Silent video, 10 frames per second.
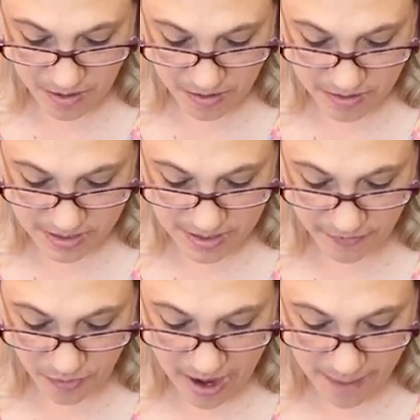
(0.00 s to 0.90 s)
stuff
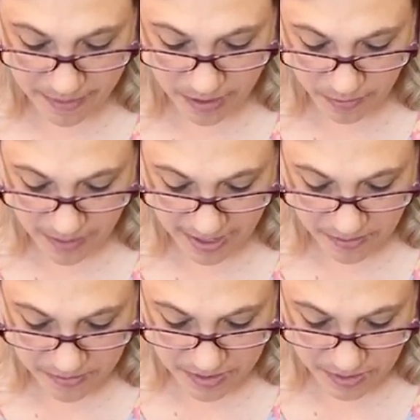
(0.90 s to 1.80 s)
wrapping
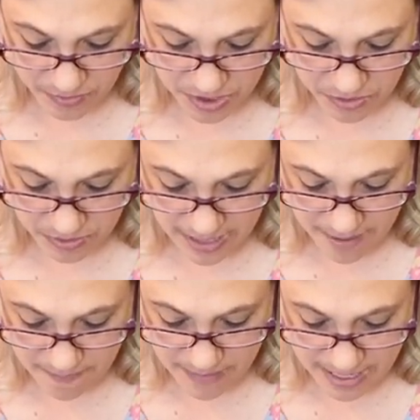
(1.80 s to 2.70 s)
around, which will
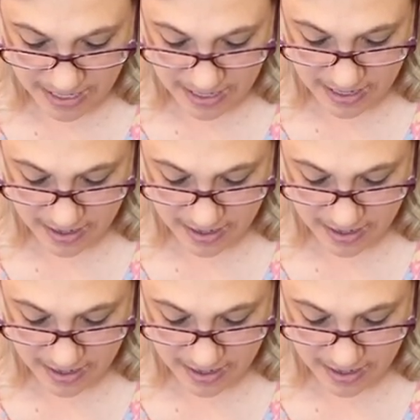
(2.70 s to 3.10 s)
let me,